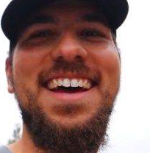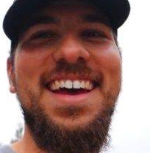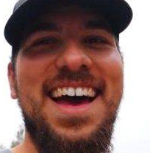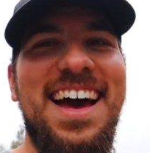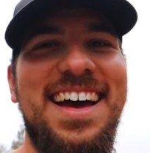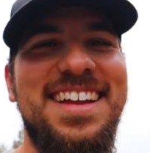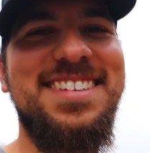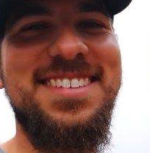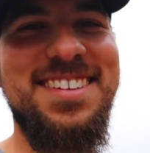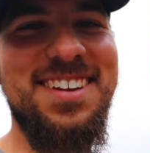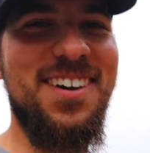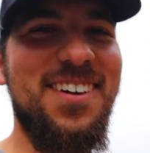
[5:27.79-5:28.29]

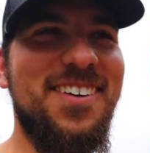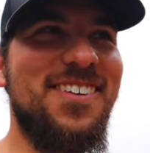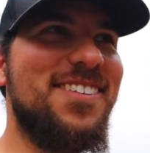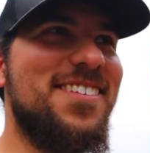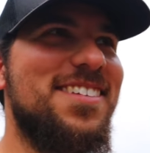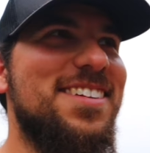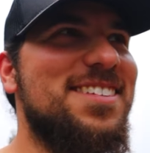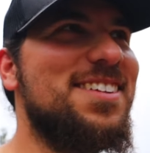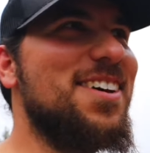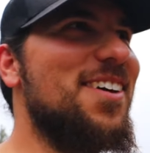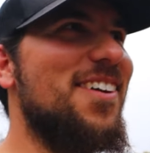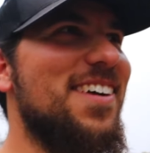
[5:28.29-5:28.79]
That's
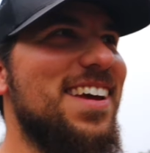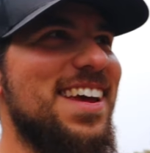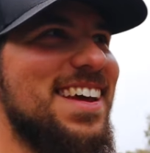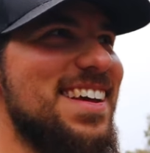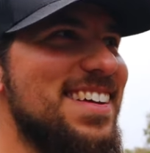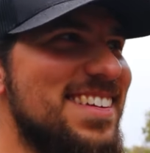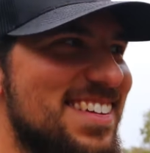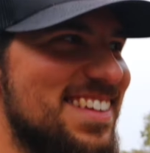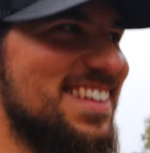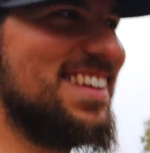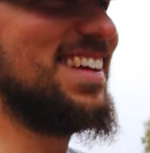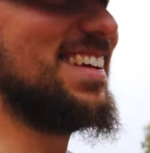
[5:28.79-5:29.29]
so so
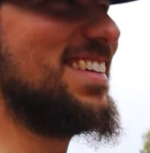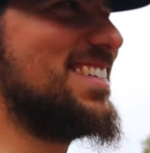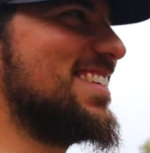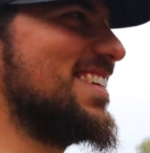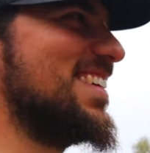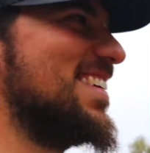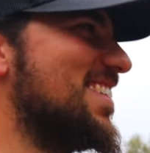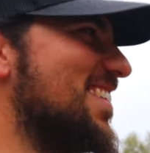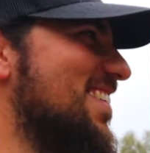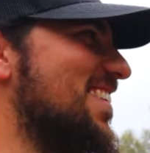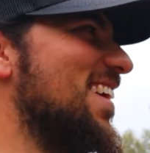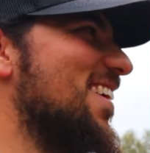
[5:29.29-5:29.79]
easy. It's
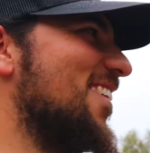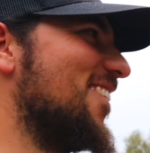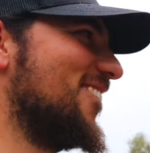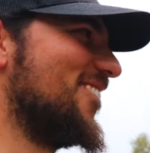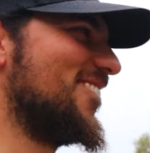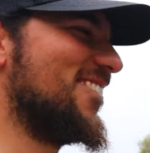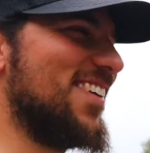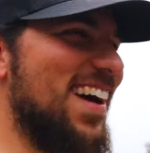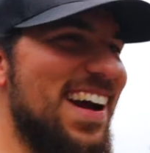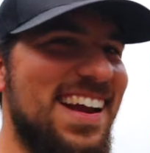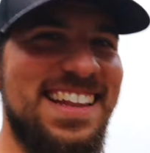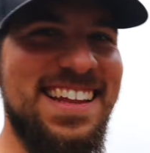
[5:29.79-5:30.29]
just they're
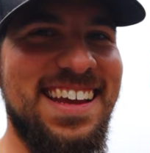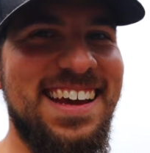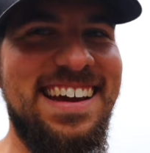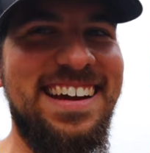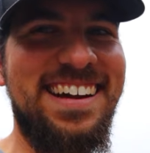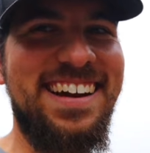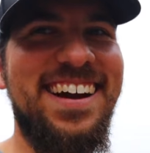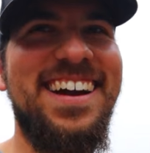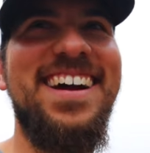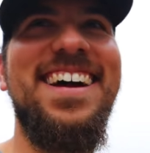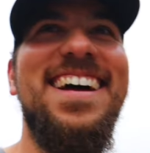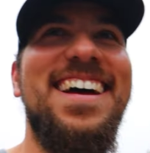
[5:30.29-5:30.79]
right
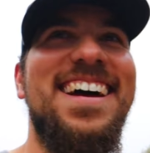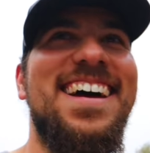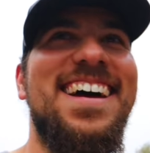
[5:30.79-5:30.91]
there.